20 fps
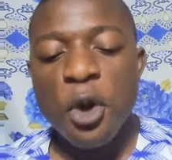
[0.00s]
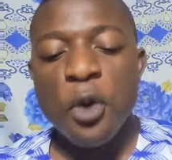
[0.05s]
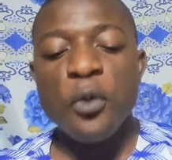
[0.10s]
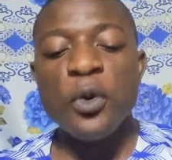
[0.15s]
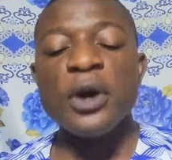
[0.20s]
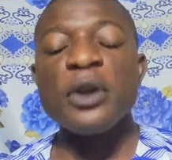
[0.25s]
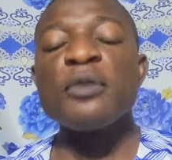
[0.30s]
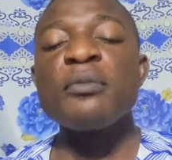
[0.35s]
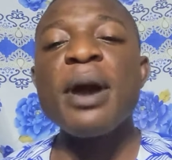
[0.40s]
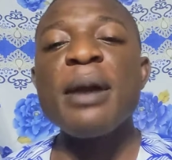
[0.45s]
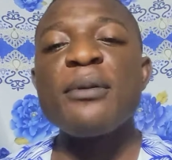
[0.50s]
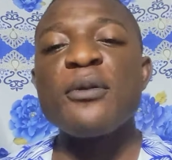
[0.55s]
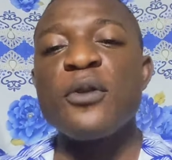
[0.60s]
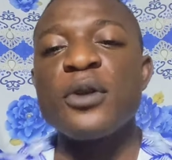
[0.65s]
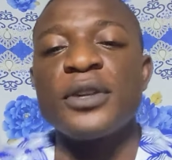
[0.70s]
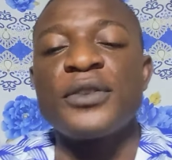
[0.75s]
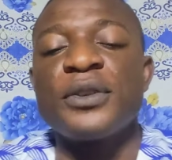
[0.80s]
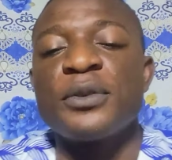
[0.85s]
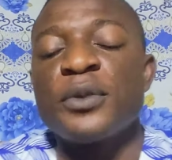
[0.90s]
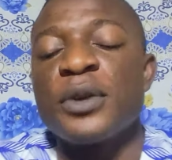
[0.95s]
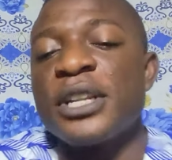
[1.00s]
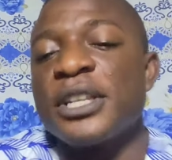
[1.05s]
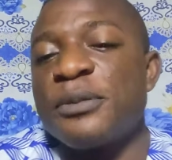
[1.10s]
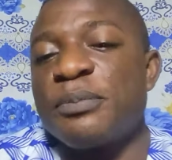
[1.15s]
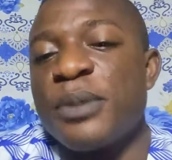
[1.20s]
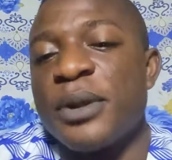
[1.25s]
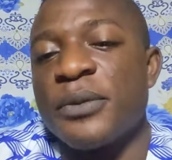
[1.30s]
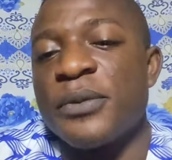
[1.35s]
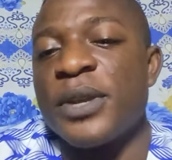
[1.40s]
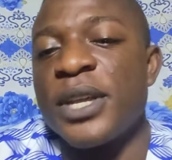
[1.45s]
Well, you might be wondering what is
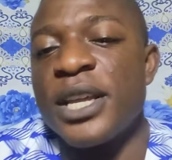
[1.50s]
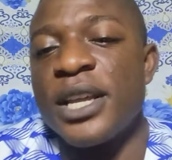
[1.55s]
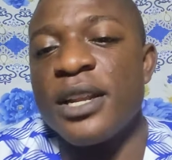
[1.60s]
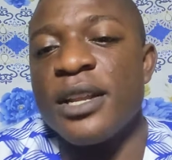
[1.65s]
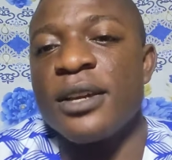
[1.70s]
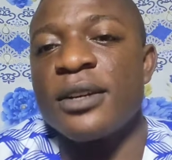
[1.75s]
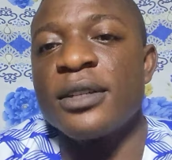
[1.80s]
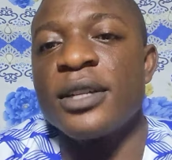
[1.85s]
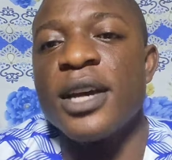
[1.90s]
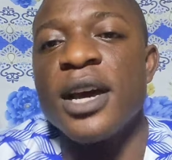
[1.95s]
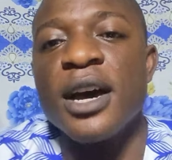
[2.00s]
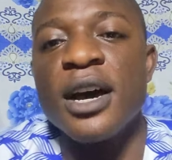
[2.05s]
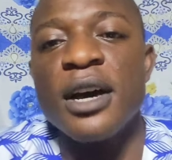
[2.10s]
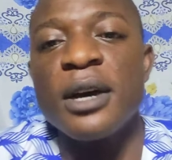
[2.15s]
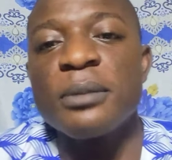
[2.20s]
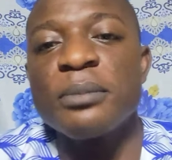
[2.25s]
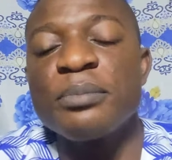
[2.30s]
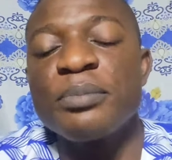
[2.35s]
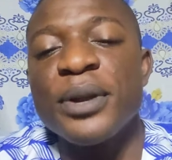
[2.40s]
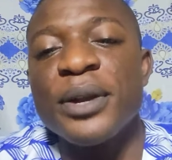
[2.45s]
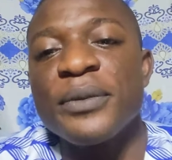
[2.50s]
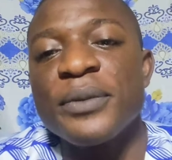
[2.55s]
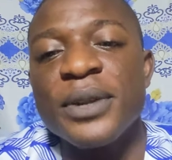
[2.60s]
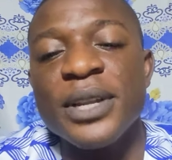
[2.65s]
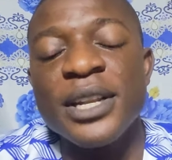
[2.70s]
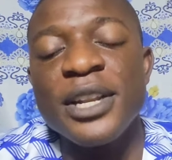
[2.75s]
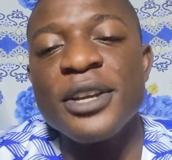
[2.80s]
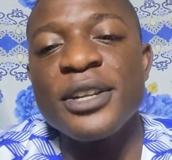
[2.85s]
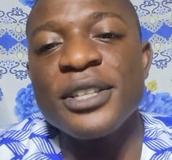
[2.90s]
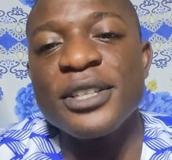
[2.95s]
Perihelion.
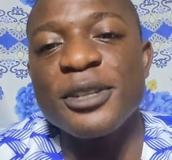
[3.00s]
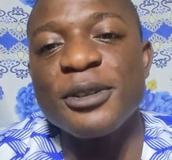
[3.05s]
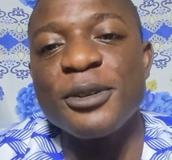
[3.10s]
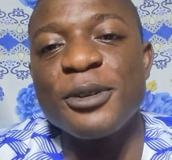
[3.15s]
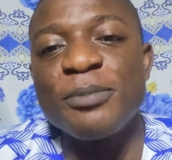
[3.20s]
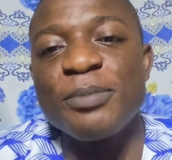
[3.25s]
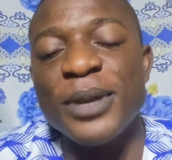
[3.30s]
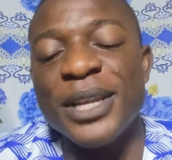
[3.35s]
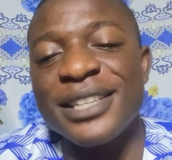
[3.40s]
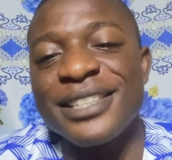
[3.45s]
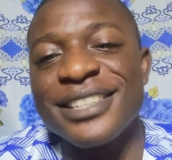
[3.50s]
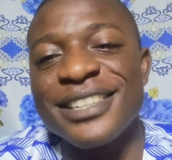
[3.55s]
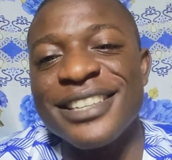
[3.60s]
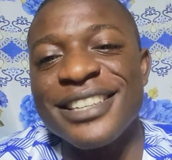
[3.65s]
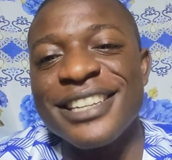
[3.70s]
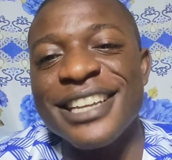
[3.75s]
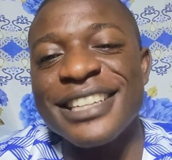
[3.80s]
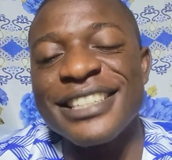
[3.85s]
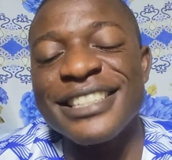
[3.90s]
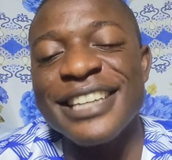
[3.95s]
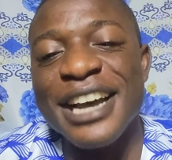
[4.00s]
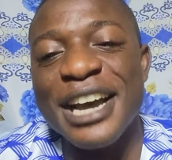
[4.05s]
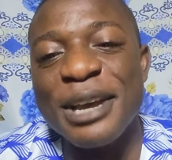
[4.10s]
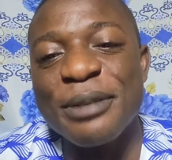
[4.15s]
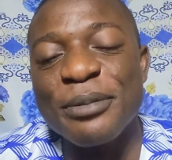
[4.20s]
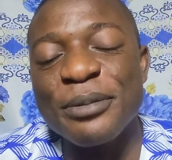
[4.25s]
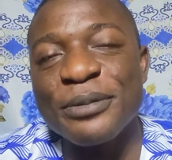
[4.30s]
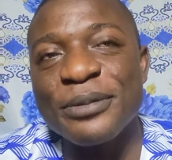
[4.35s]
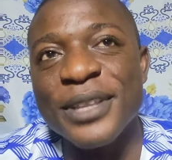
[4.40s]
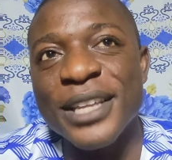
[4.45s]
Perihelion is basically that
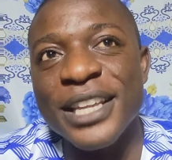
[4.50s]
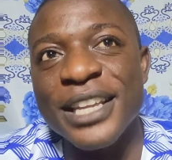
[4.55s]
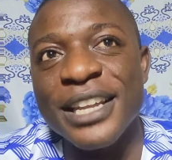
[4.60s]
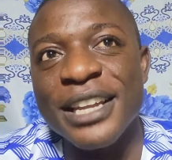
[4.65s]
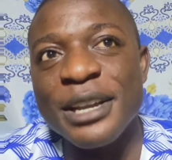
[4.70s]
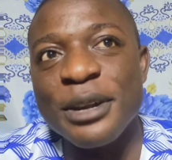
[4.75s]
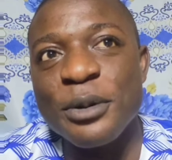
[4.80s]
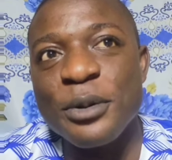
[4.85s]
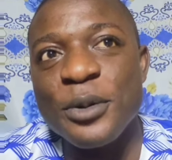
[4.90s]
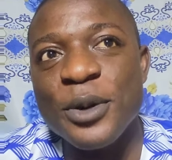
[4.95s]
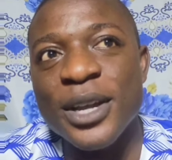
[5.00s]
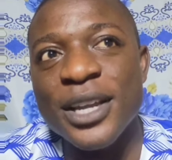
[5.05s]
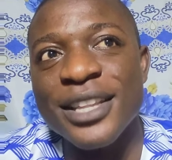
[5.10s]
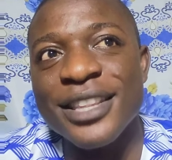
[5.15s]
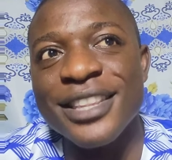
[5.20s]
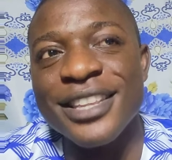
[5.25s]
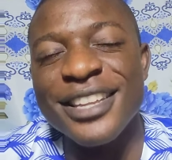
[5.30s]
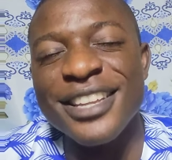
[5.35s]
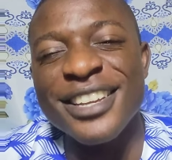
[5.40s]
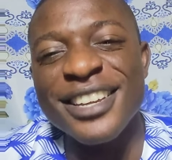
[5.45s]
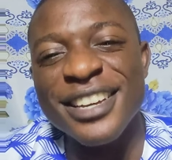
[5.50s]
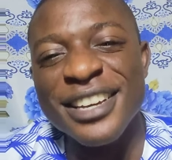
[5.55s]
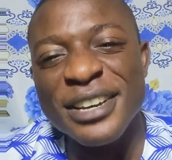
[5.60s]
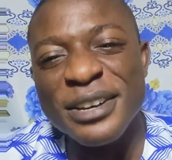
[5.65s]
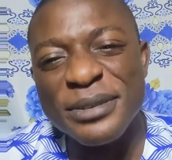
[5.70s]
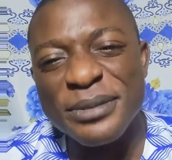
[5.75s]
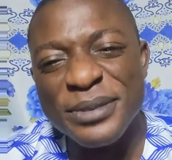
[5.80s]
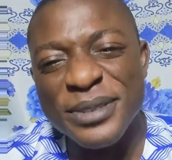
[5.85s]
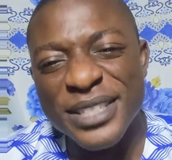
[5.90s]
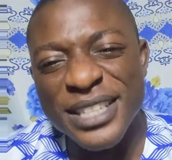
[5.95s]
time of the year where the
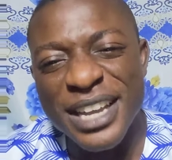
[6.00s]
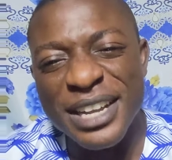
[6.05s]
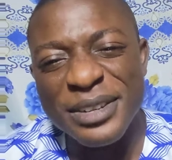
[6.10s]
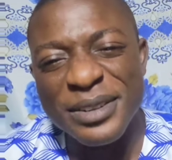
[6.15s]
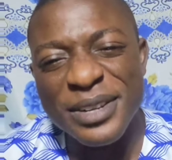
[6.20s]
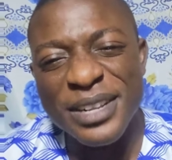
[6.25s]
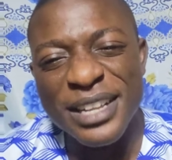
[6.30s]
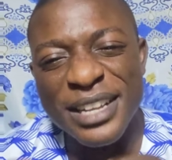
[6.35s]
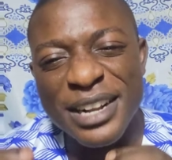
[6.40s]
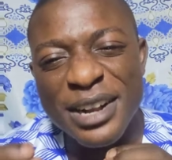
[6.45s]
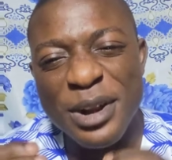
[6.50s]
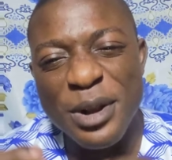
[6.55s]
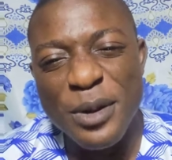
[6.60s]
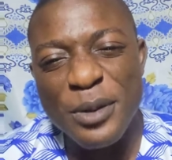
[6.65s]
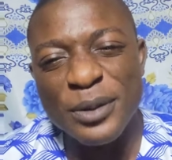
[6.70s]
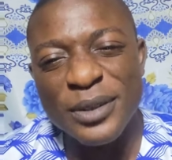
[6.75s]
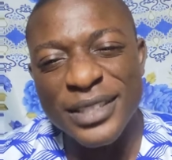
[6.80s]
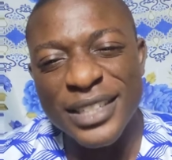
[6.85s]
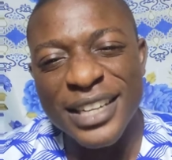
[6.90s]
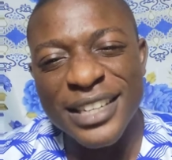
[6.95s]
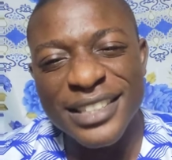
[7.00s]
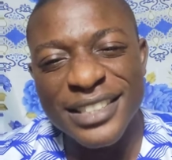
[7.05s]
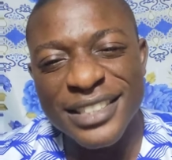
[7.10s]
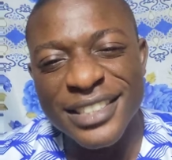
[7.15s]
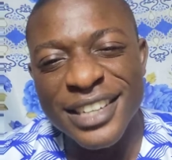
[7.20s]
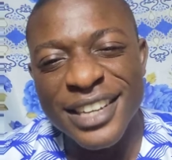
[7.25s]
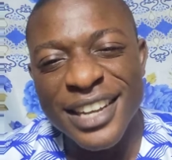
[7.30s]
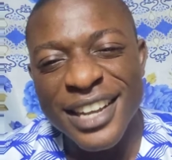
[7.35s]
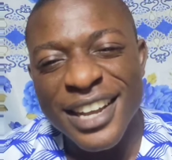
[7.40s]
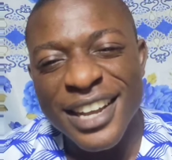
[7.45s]
Earth is actually
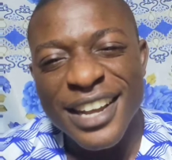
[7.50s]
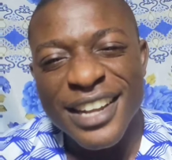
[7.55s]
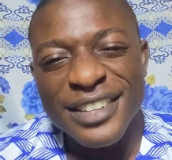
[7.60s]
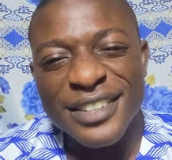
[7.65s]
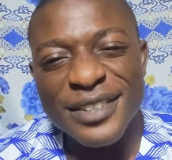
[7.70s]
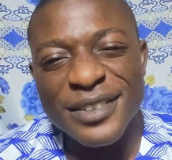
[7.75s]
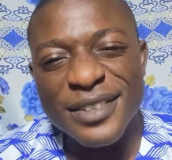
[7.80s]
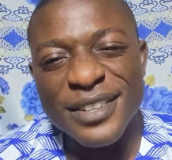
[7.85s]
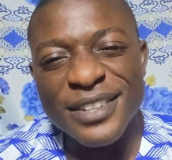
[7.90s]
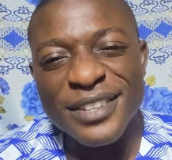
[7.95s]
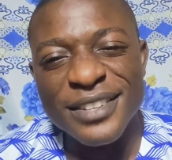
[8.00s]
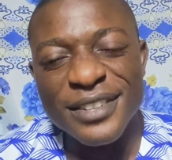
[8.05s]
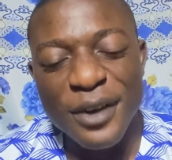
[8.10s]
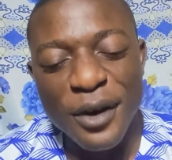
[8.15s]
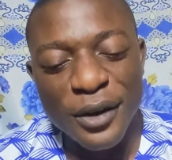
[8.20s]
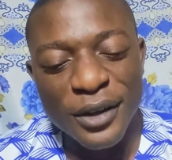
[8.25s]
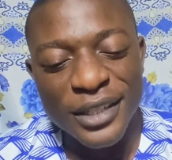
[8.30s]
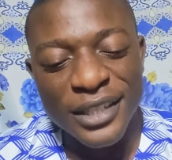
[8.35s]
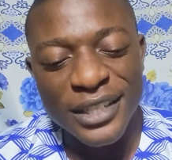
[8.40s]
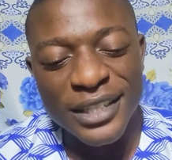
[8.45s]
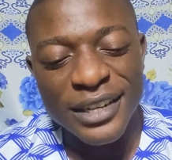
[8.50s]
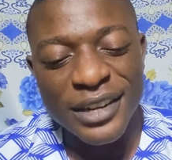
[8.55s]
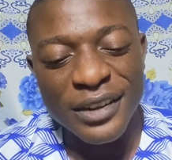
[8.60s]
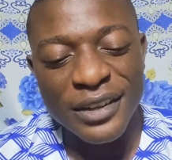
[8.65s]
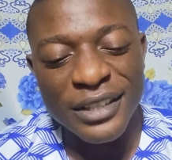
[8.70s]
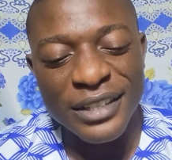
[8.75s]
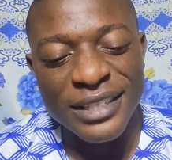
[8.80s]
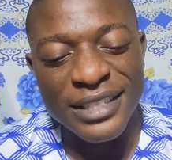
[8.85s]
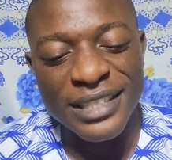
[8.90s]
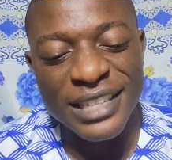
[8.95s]
closest to the Sun
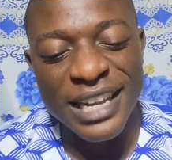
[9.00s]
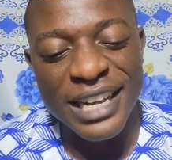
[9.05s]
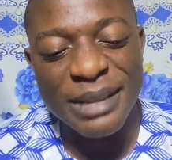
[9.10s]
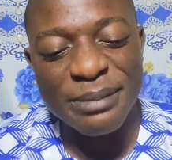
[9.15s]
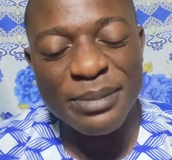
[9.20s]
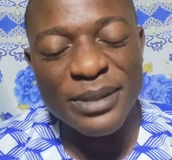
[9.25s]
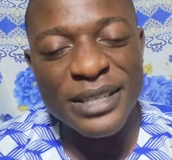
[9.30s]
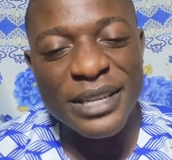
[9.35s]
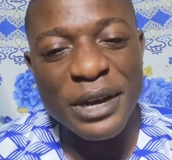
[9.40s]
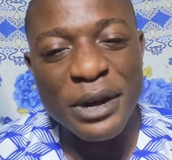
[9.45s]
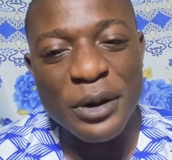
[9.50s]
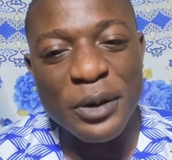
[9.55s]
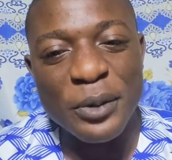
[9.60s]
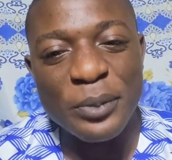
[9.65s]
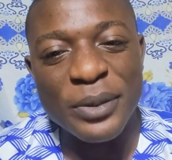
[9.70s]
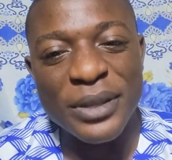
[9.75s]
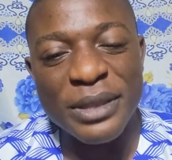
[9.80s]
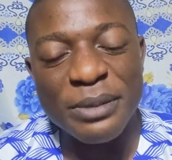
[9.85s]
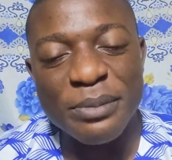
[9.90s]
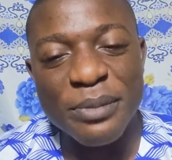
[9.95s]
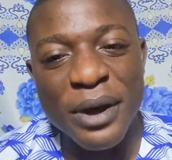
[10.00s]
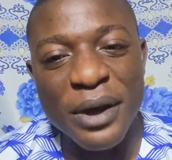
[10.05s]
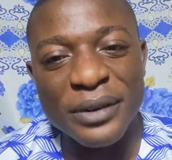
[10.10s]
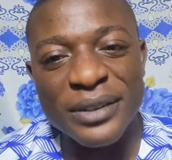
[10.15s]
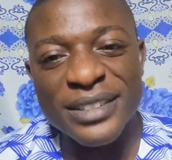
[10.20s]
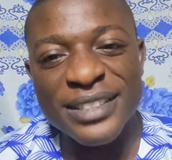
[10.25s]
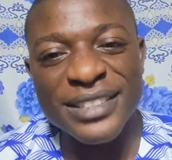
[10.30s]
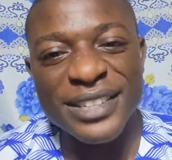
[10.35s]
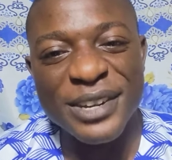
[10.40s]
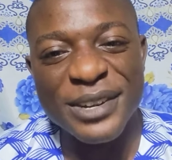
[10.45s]
on its elliptical orbit
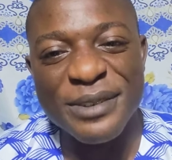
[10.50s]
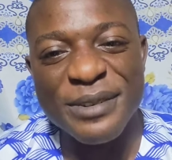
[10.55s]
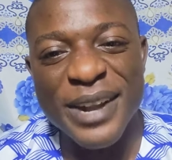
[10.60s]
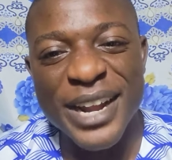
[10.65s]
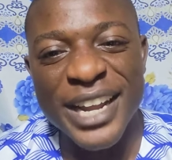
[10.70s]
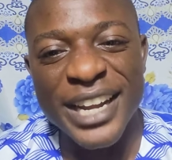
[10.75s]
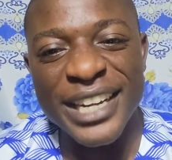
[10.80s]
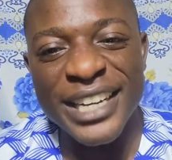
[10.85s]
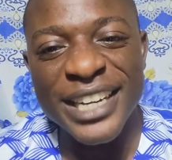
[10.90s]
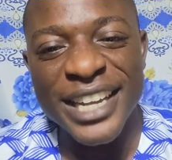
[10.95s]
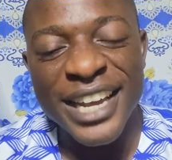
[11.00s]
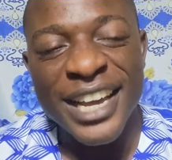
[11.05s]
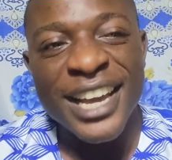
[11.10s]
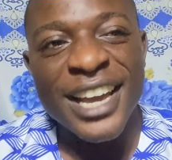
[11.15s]
about the Sun, right?